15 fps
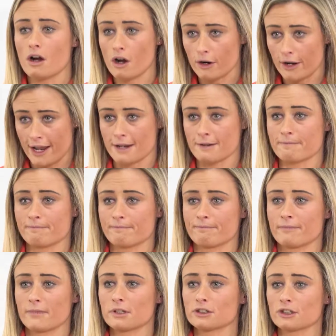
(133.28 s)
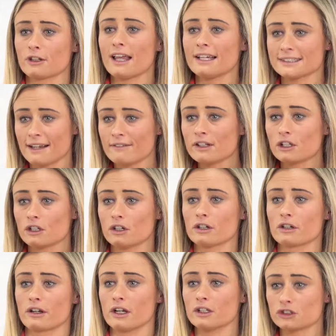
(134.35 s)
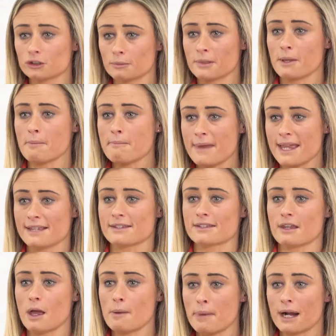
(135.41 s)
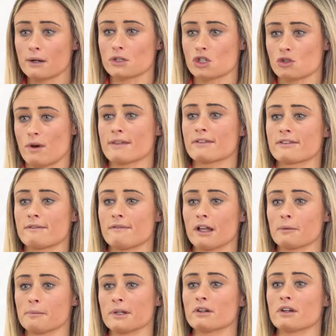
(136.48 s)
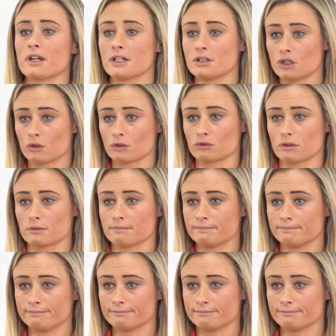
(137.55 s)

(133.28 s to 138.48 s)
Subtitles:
Okay, so let's have a look at some of the myths about strength development in children.